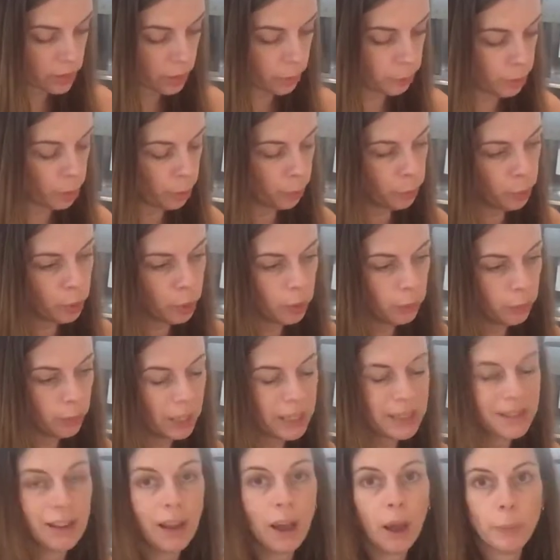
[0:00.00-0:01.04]
I'm gonna put my
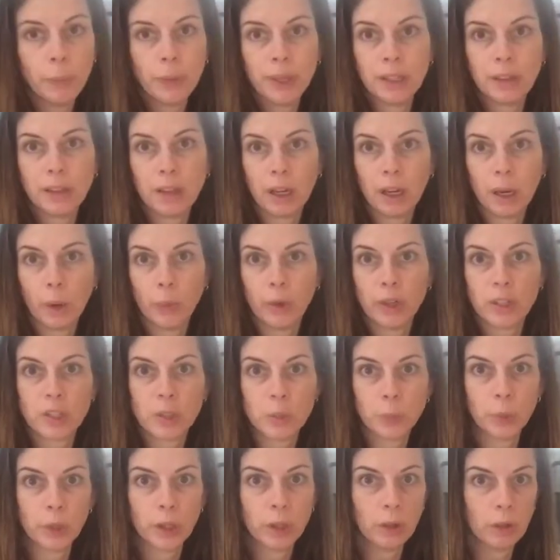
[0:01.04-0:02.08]
topping that I wanna
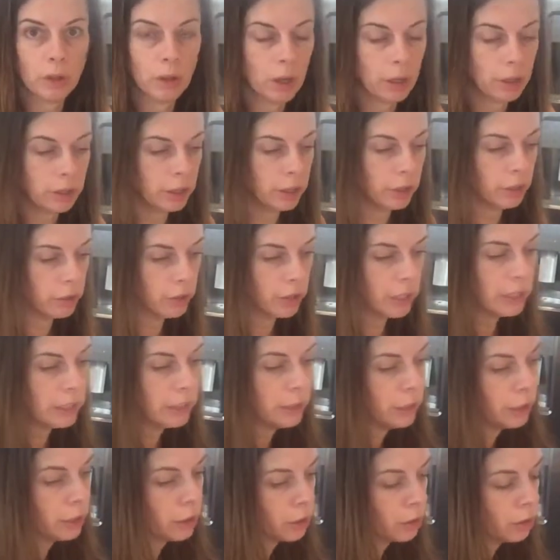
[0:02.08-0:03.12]
sprinkle on here in
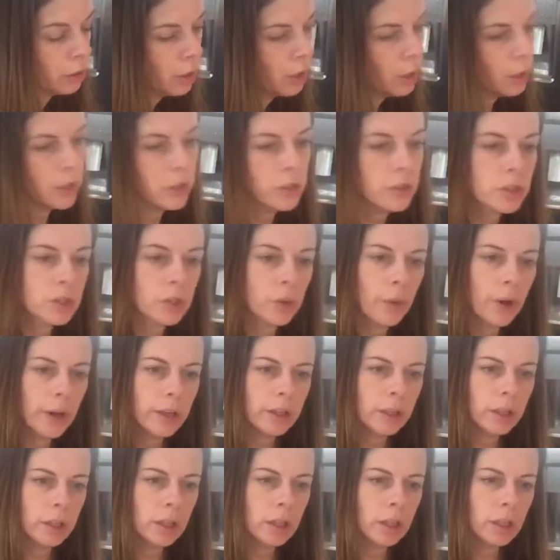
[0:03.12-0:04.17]
here. So I
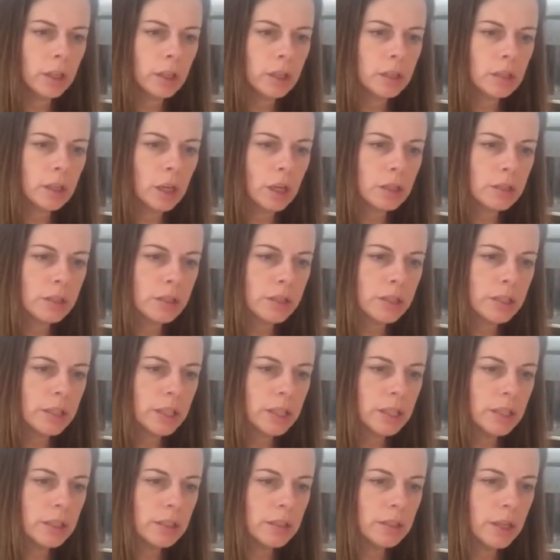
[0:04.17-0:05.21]
need a
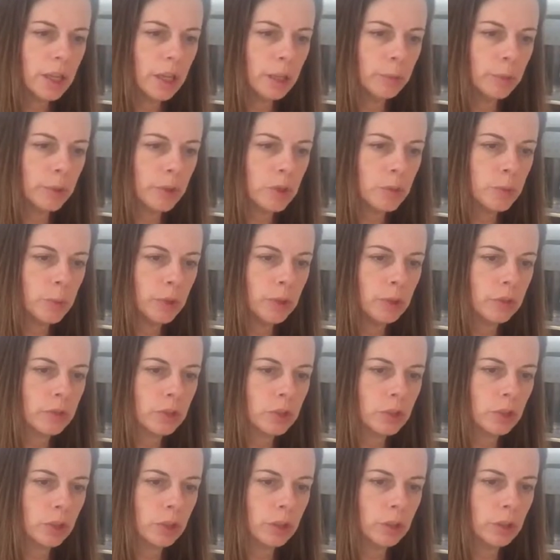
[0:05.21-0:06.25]
tablespoon of
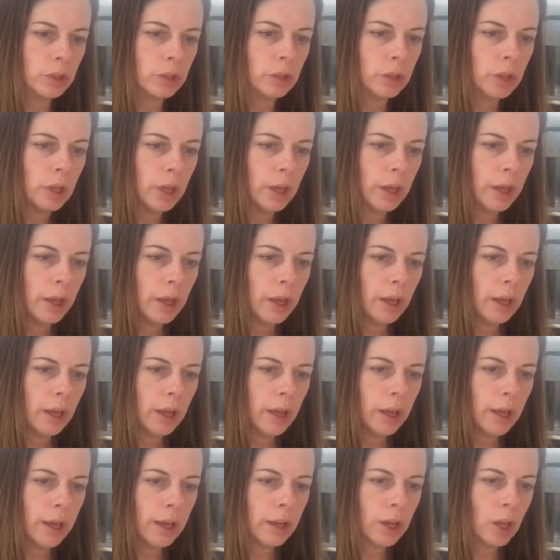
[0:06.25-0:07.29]
sugar
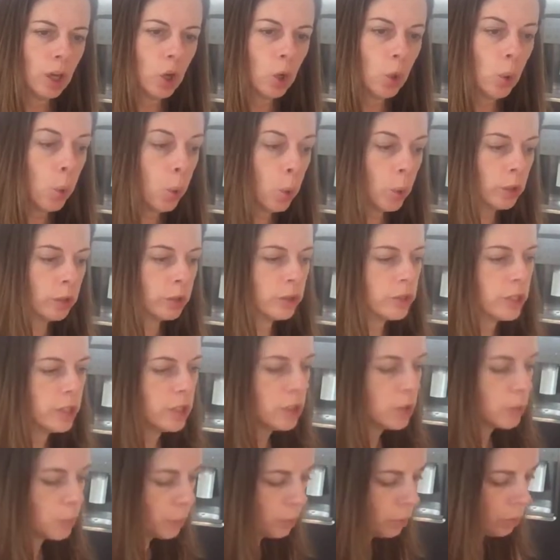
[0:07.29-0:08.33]
and a 1/4
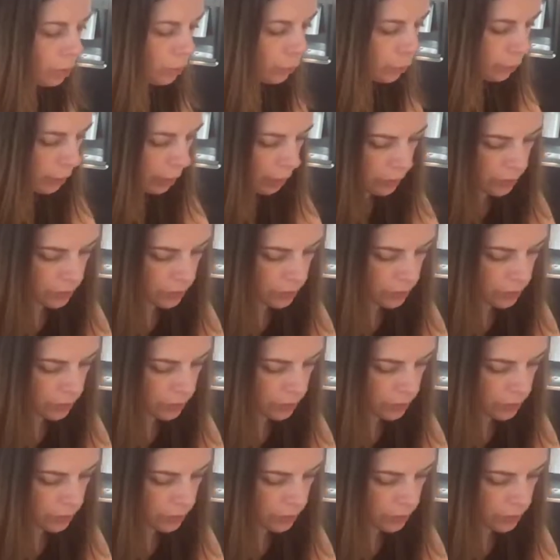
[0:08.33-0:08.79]
teaspoon of ground